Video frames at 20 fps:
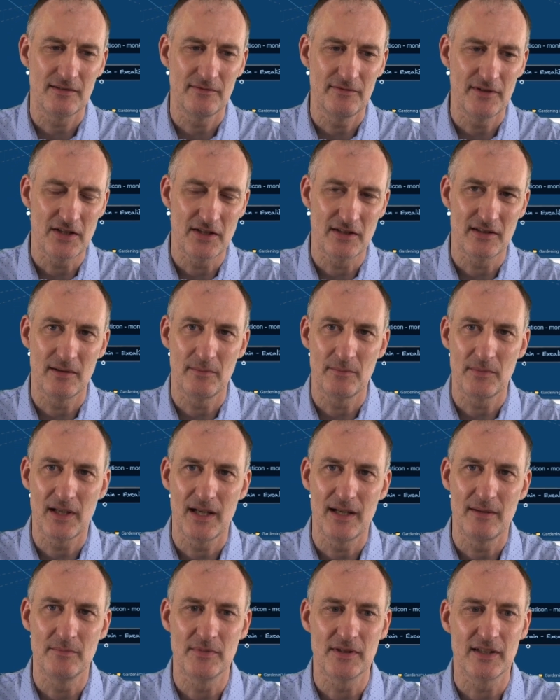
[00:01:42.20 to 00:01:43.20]
which
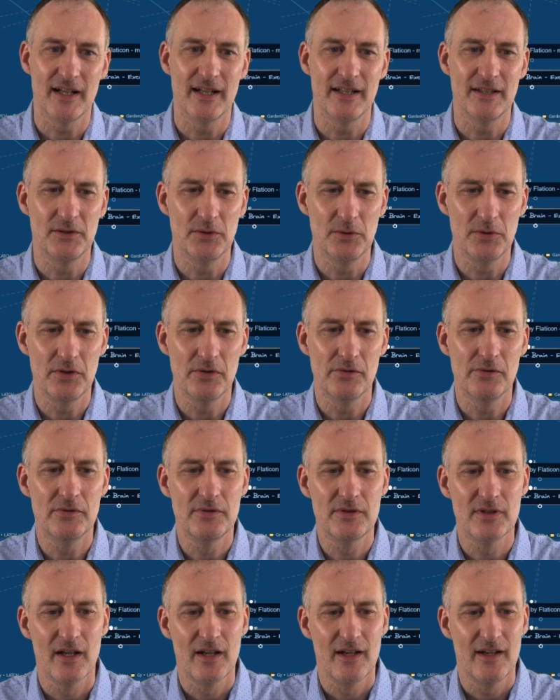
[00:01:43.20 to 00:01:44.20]
sometimes I do
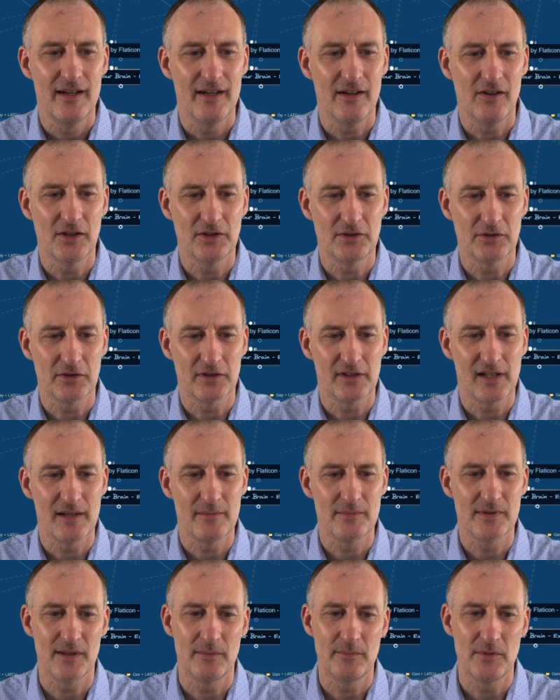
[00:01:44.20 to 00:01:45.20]
use, other
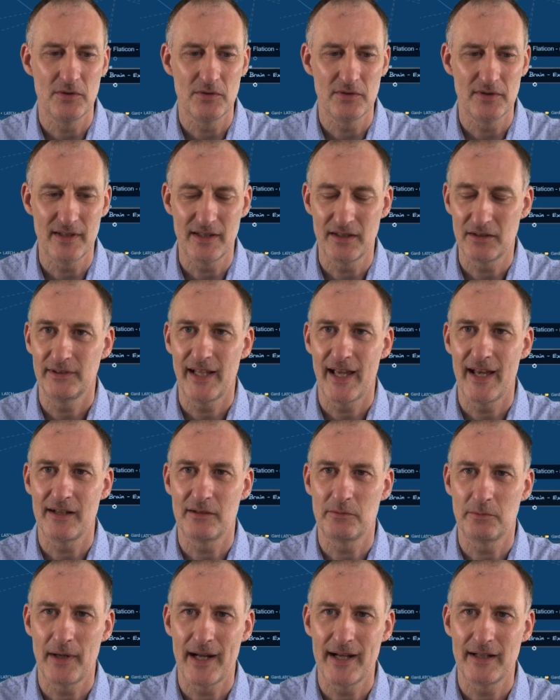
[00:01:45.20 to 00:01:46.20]
times I'm using Tag
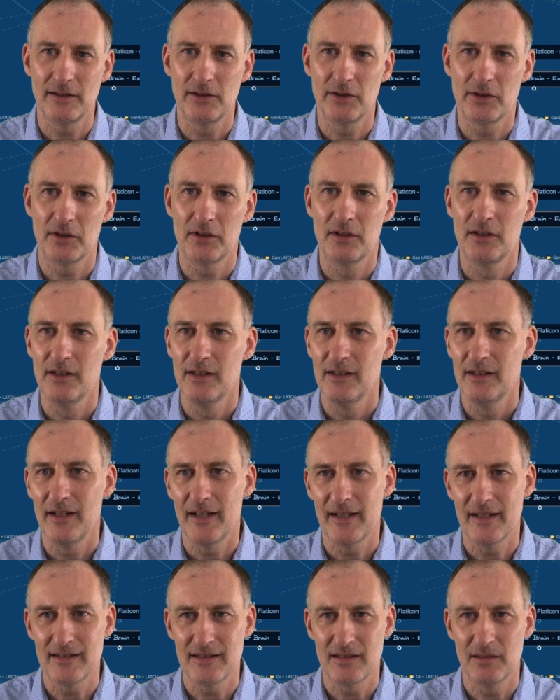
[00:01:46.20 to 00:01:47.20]
Wrangler
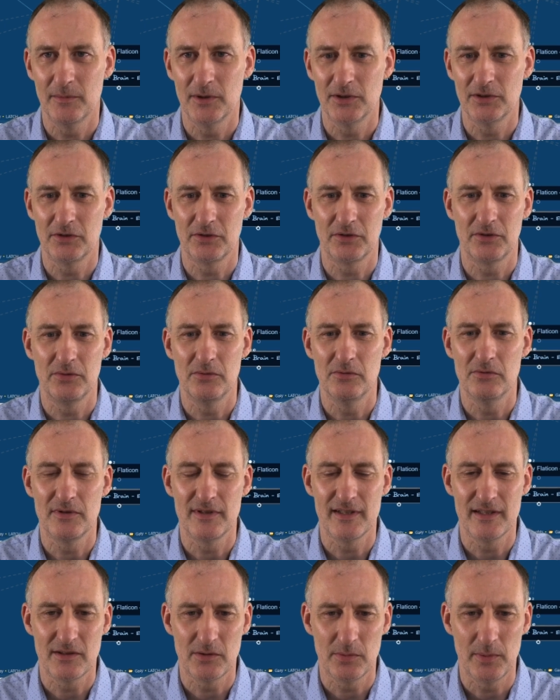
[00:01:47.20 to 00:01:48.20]
and some other tools
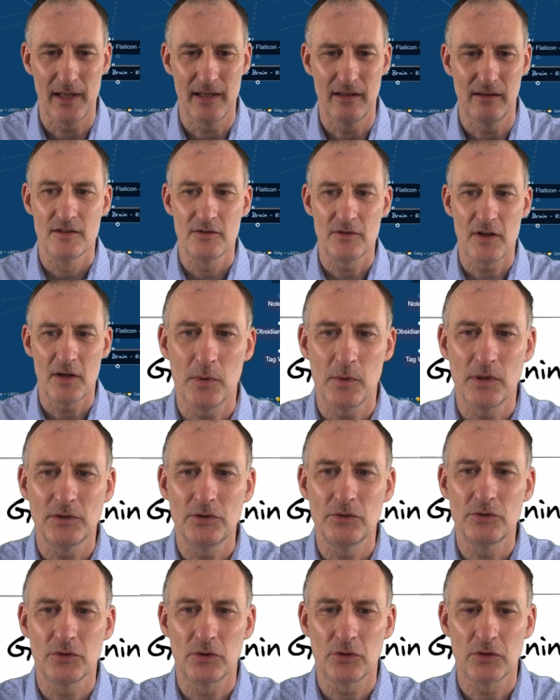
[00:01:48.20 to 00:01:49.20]
as well. So want
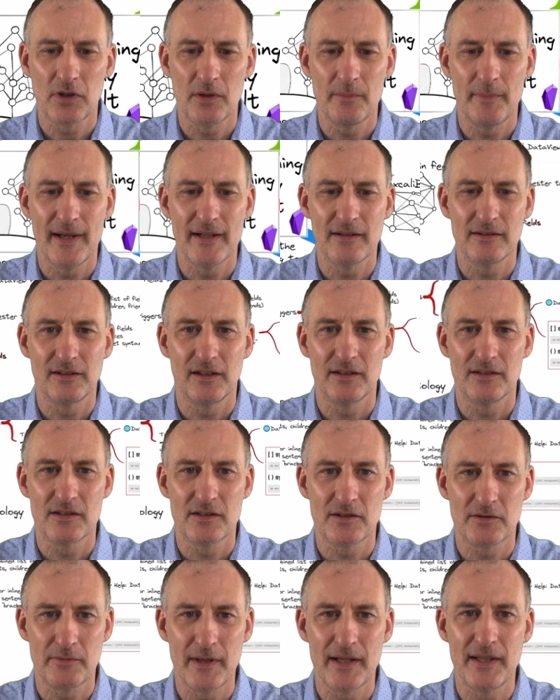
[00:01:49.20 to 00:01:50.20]
to talk about
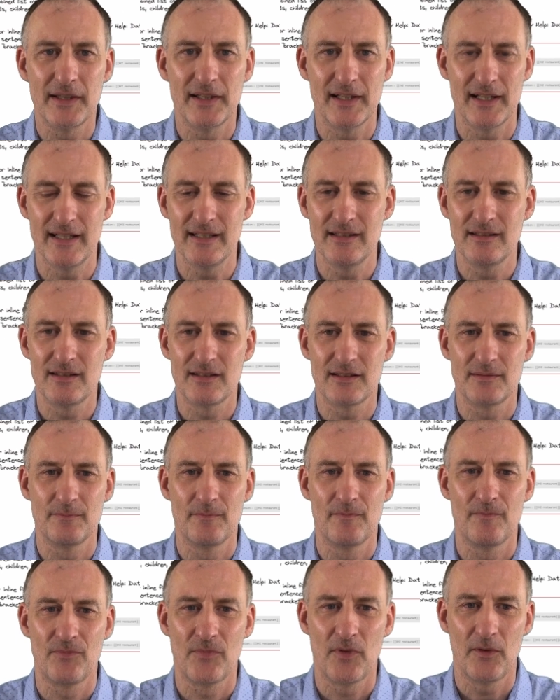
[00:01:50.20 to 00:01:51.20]
three things.
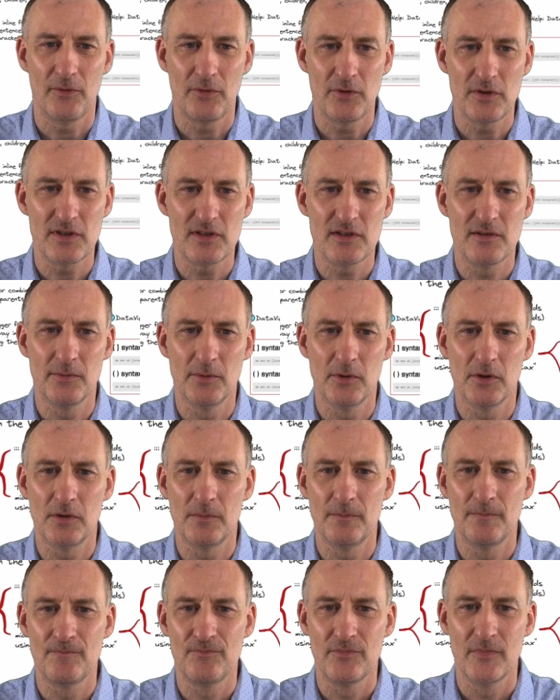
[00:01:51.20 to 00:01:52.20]
First of all,
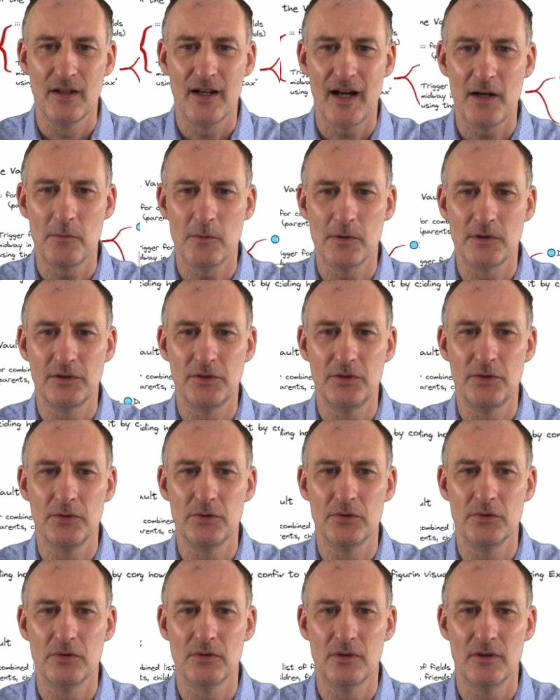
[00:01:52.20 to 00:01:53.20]
I want
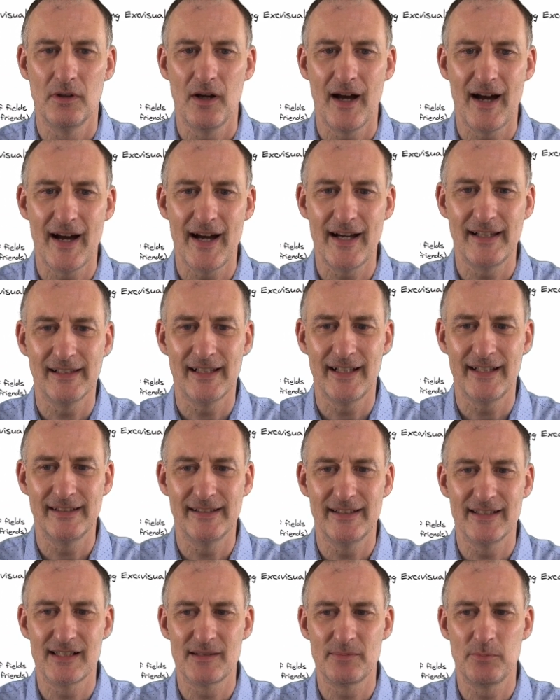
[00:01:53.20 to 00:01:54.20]
to highlight
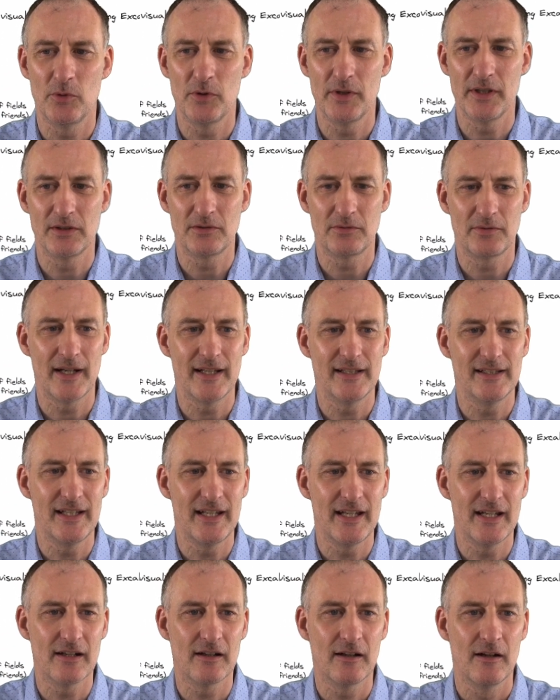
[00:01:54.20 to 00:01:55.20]
this point right
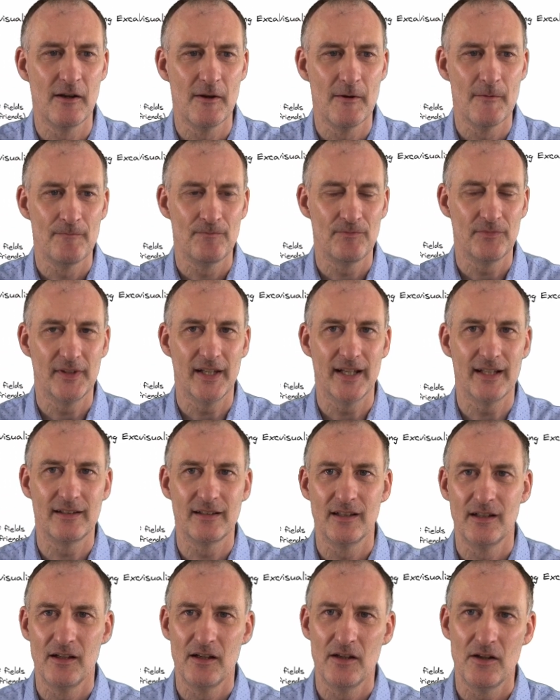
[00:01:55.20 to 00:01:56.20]
here that
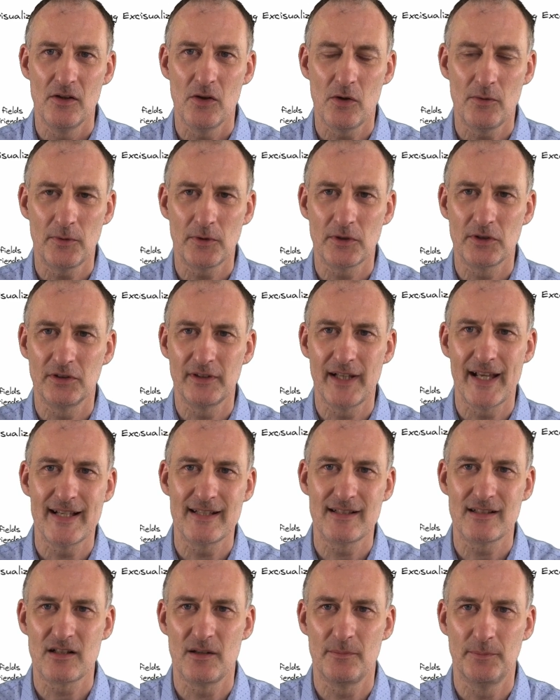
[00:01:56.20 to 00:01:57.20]
over the
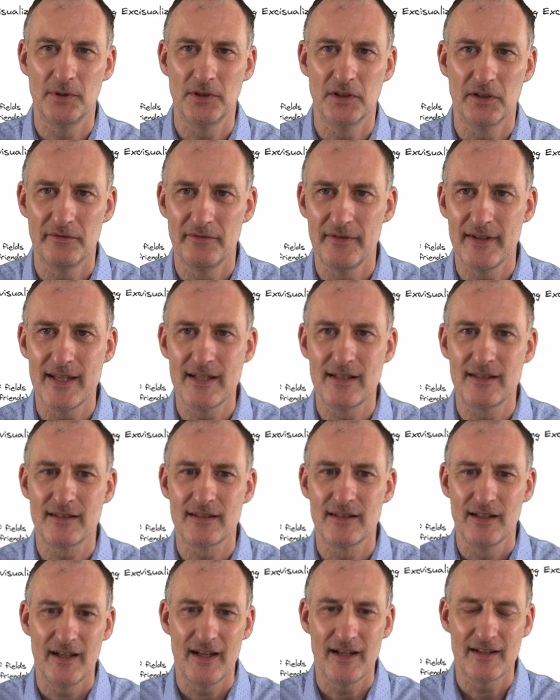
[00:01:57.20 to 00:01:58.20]
last couple of
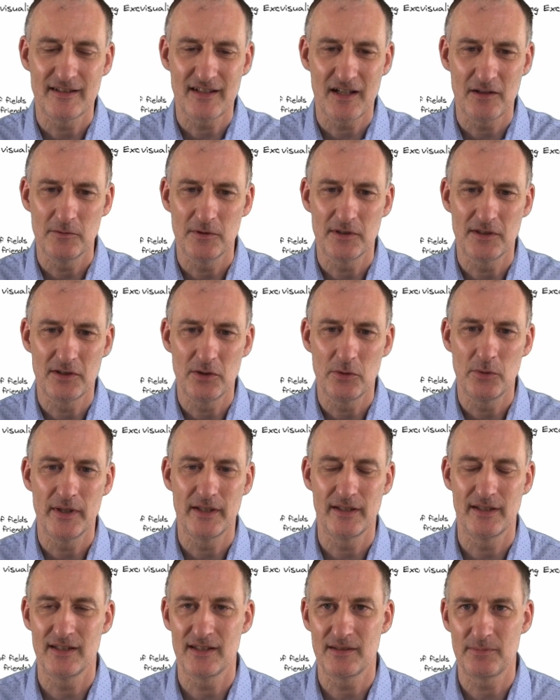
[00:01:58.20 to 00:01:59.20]
weeks, as I was
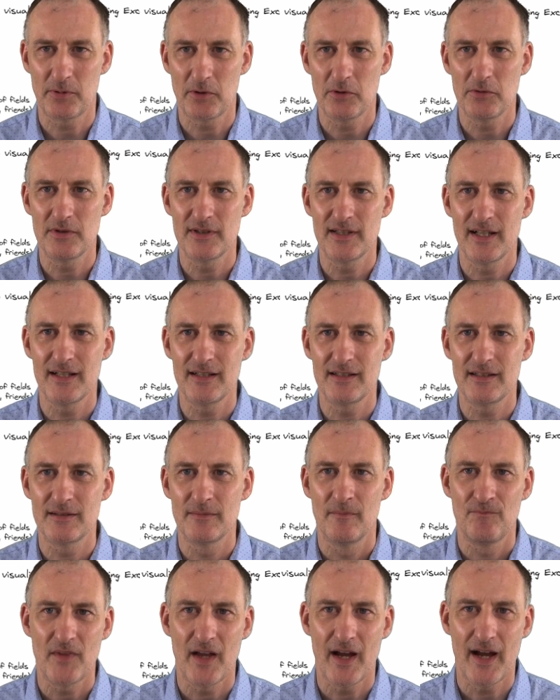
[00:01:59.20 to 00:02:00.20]
doing this process,
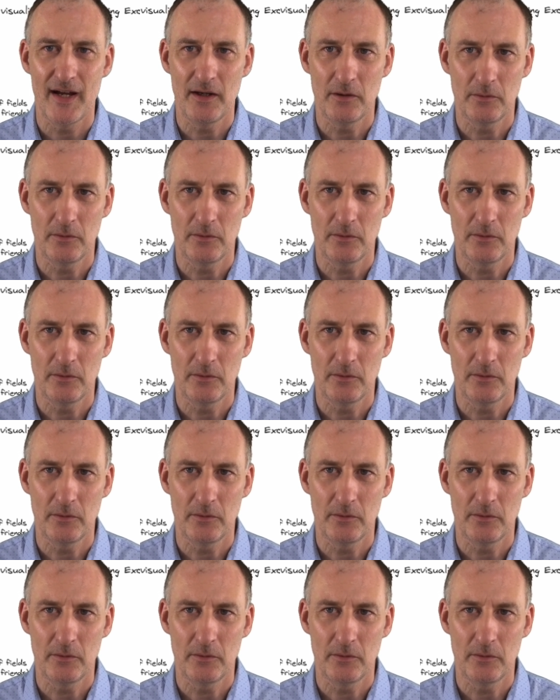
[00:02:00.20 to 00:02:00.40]
I